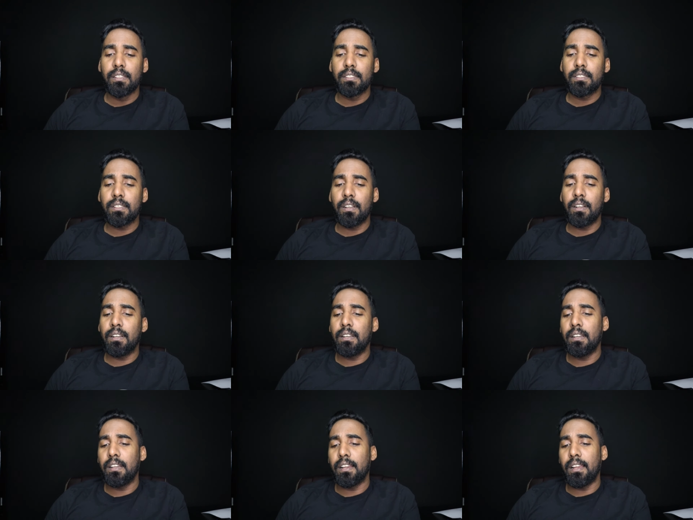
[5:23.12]
So,
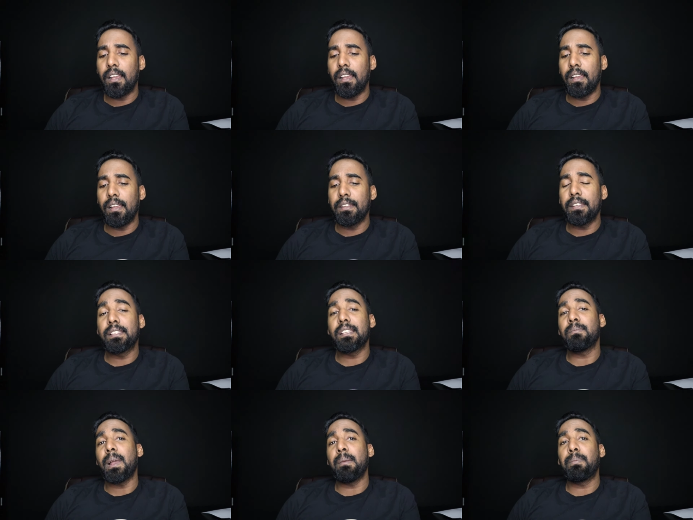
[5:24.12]
uh, this
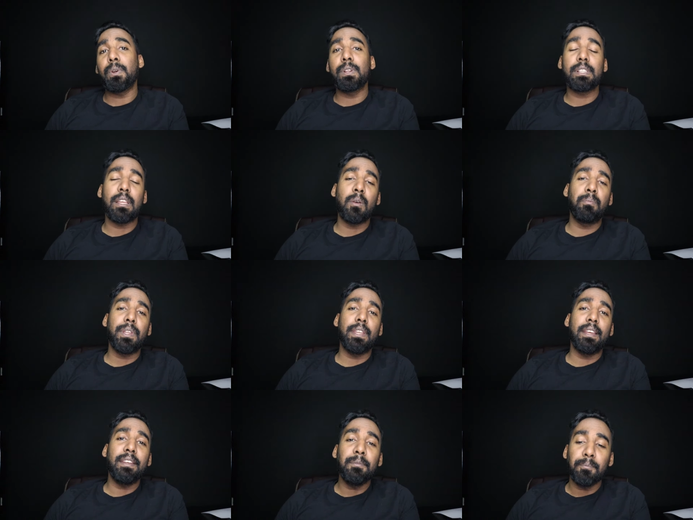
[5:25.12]
is my personal
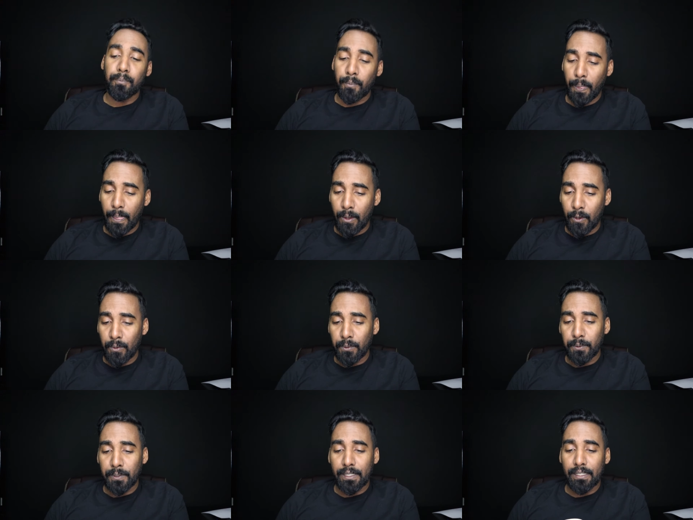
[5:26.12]
opinion.
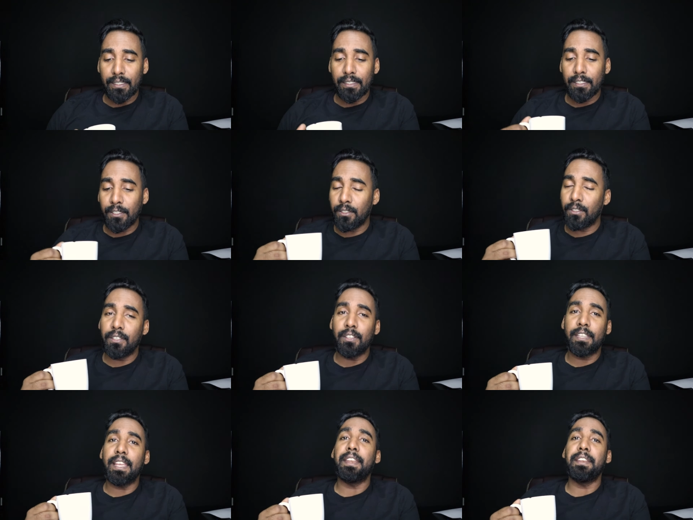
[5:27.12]
No, you know,
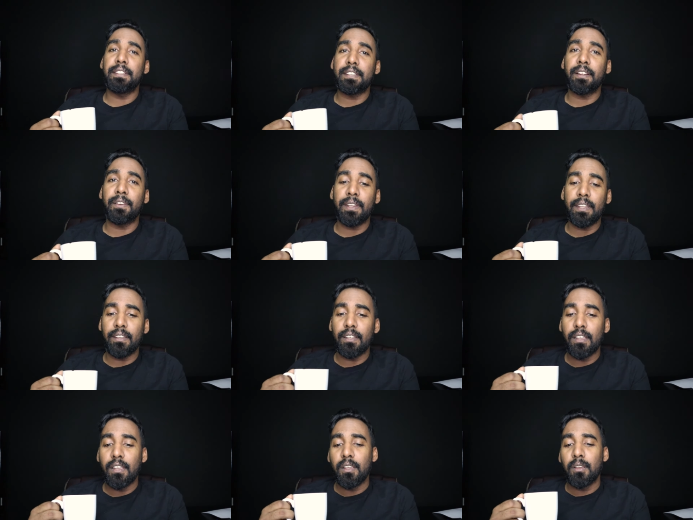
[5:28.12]
you can disagree.
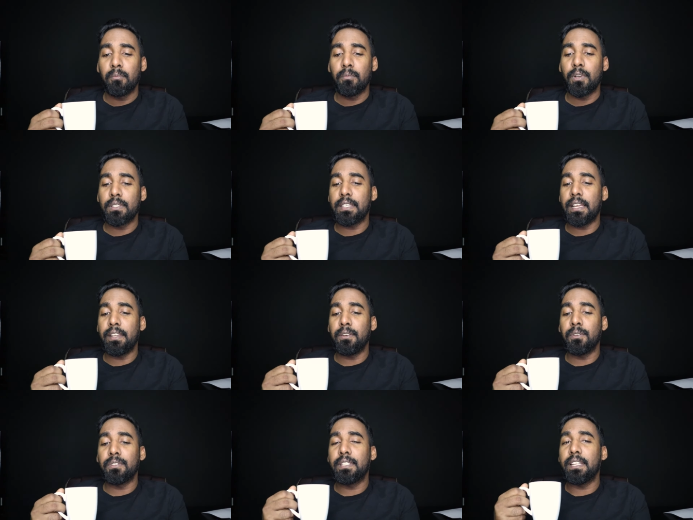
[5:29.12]
But I
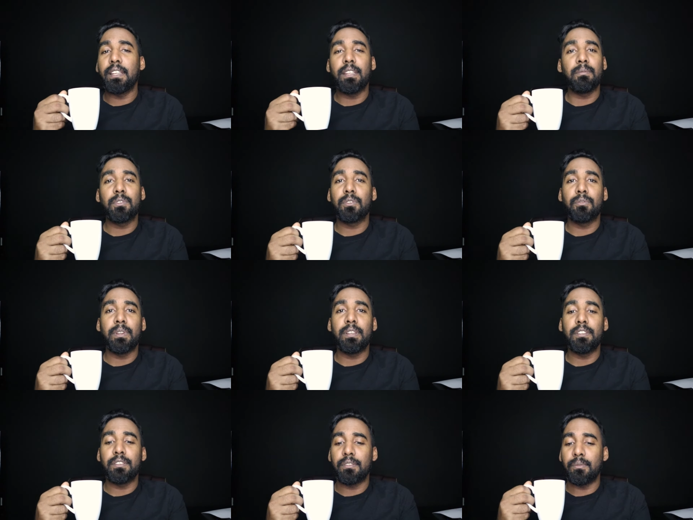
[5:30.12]
don't think him should re
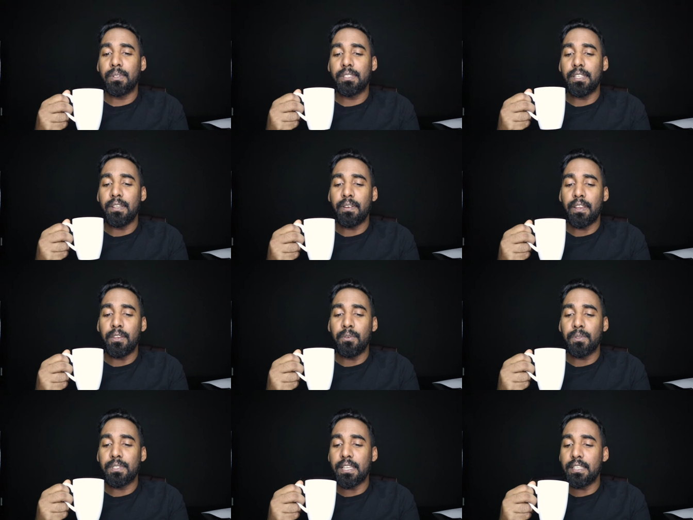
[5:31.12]
receive a
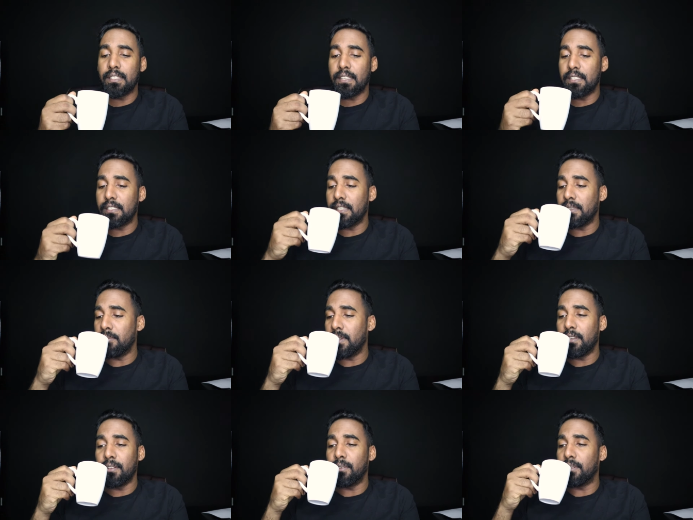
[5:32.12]
new sentencing. Me
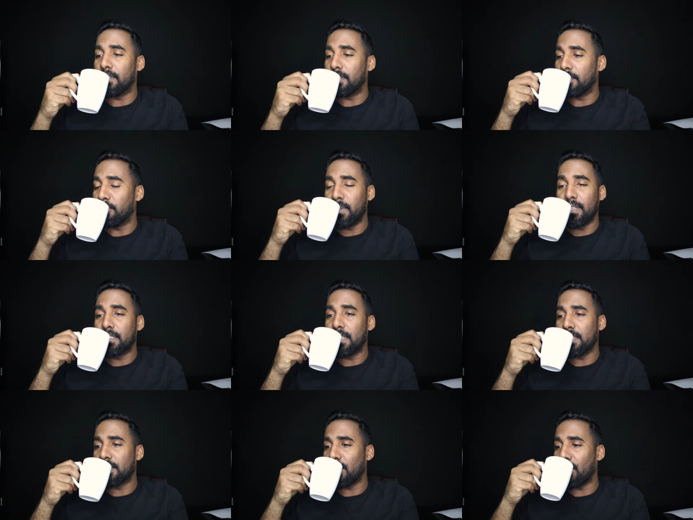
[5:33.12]
no know. Me no
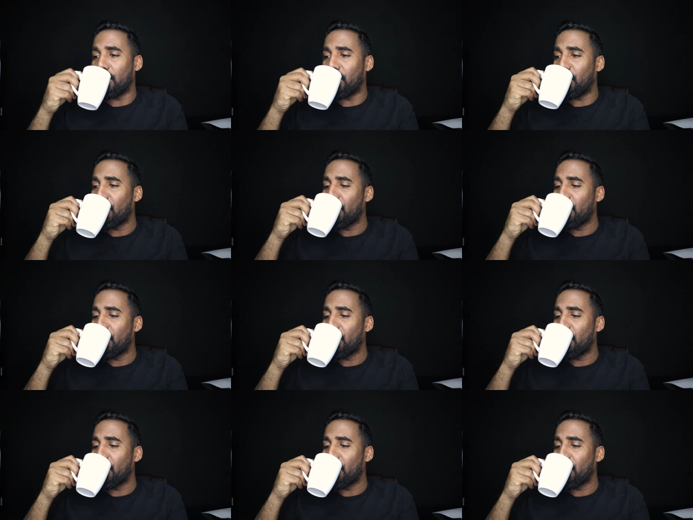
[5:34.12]
think so.